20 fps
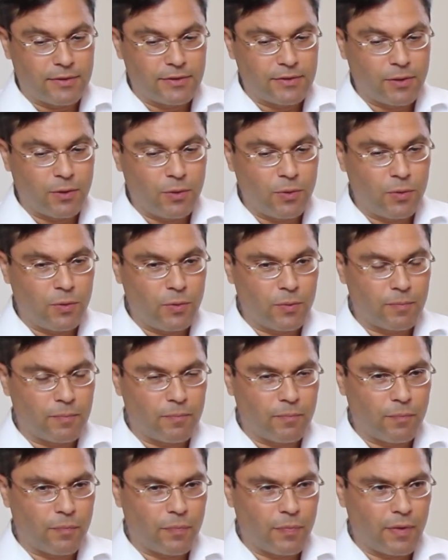So
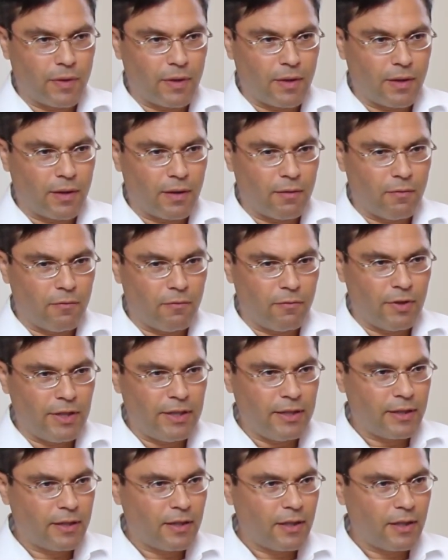Vedic